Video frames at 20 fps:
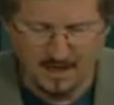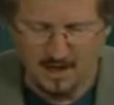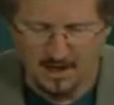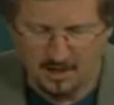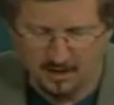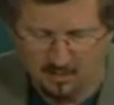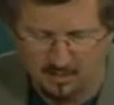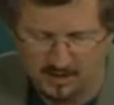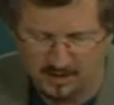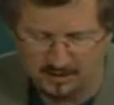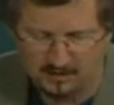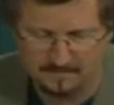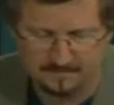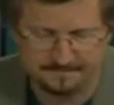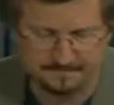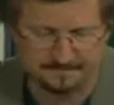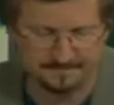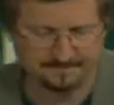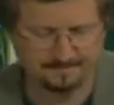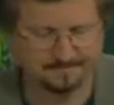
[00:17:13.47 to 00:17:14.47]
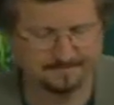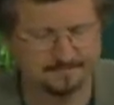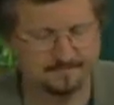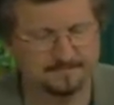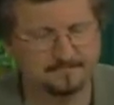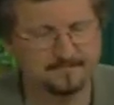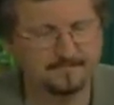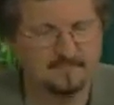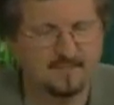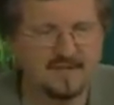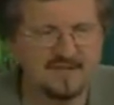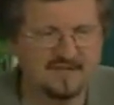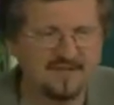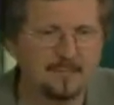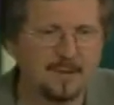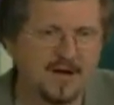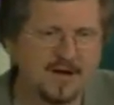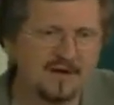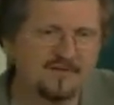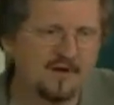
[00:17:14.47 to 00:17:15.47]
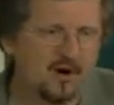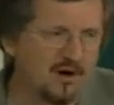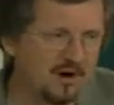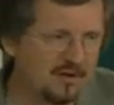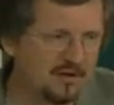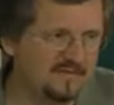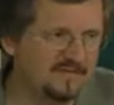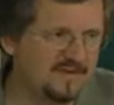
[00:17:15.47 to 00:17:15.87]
Well, in spite of all of